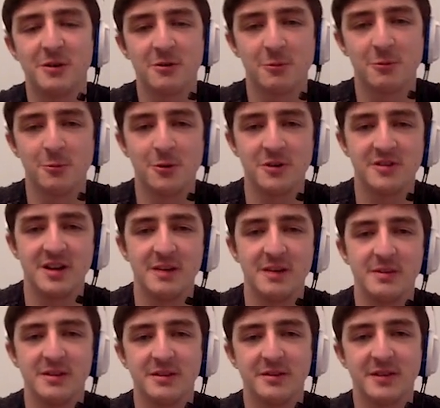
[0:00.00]
as a water type,
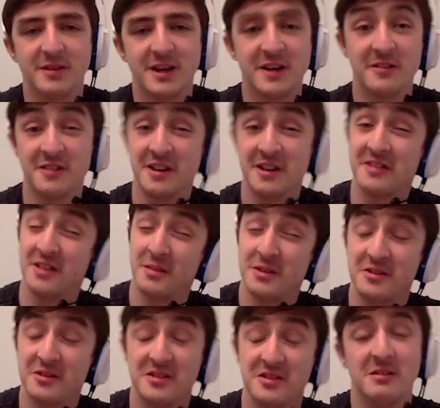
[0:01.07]
and you forget it does ice
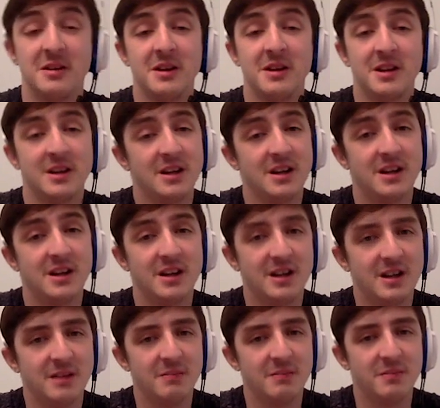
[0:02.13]
damage, so
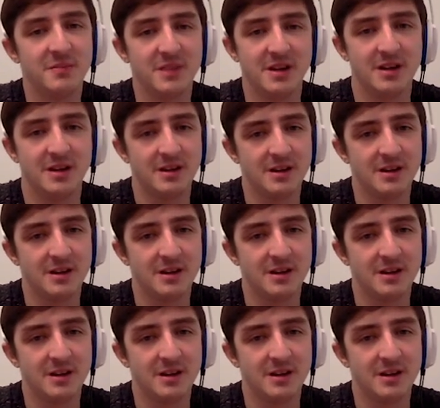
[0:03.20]
yeah.